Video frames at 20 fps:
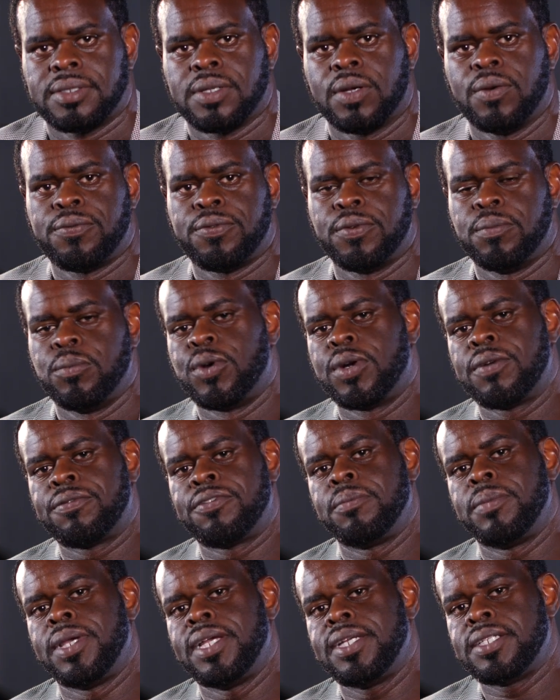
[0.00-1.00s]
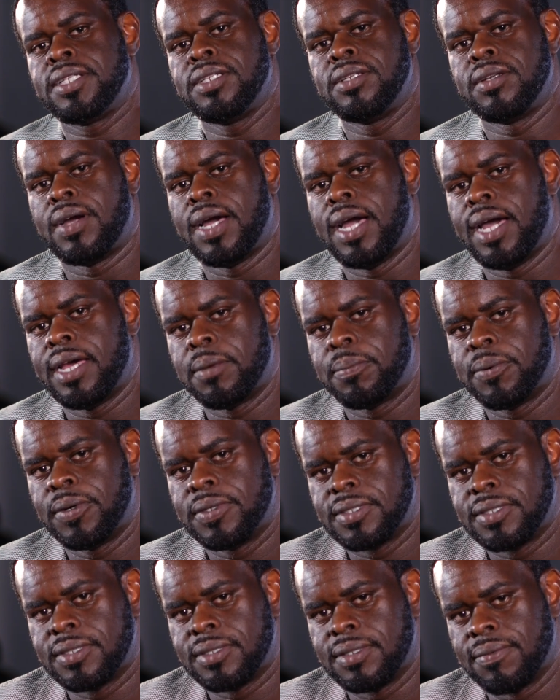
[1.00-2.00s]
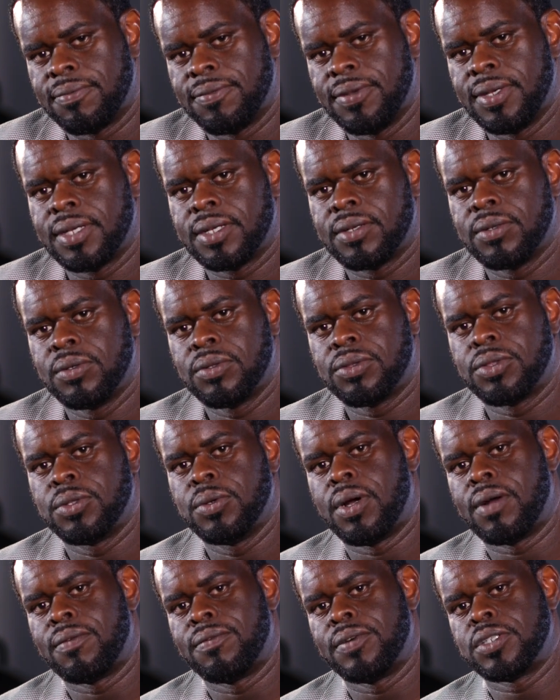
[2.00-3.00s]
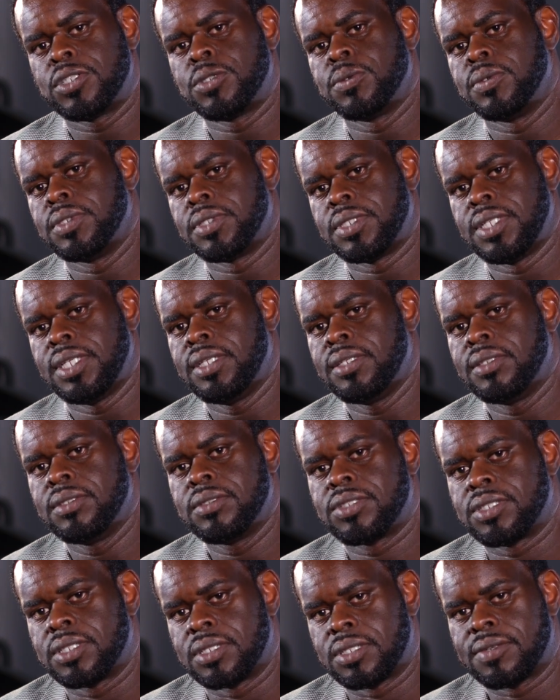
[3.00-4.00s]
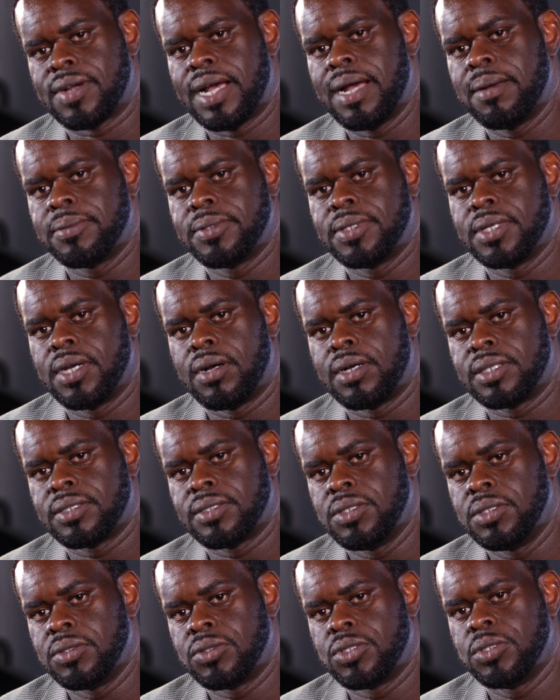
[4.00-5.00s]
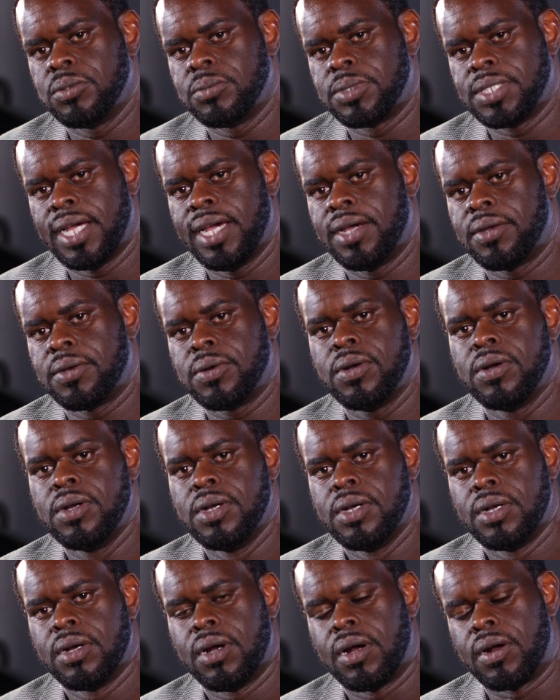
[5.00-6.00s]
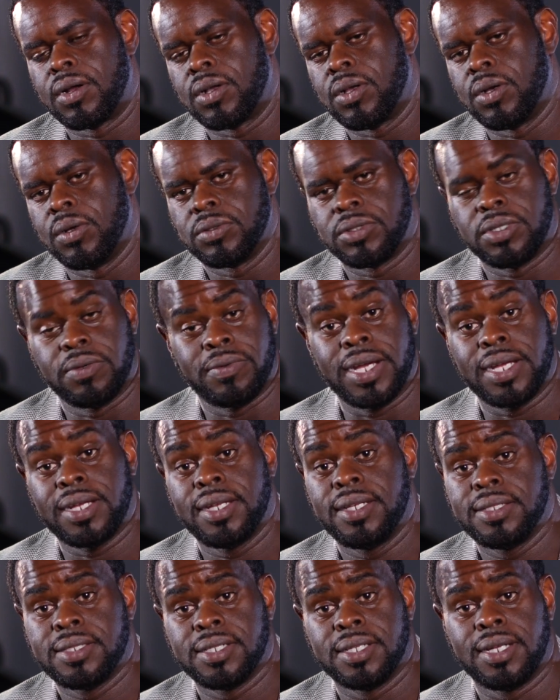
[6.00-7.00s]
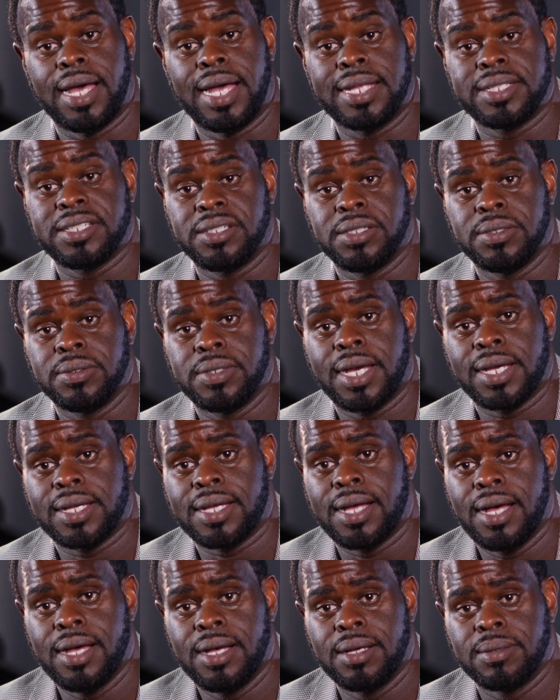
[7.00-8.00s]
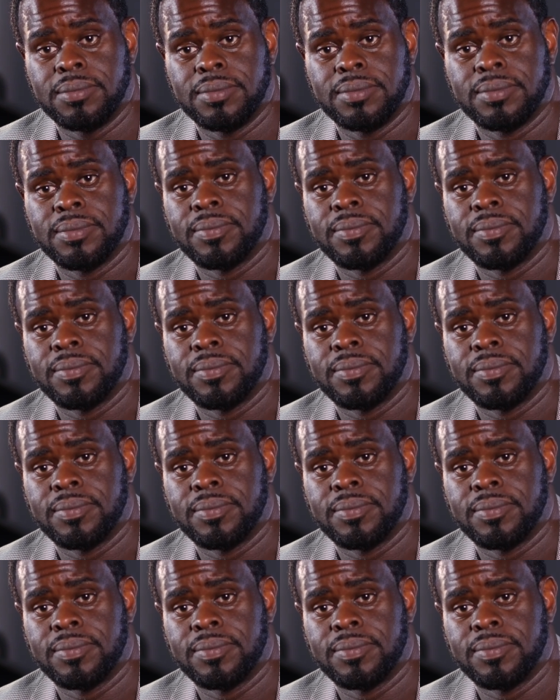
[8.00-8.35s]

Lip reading: So for more information on how to purchase a vehicle through our virtual deal, subscribe to our YouTube channel or go directly to Lot2You.com.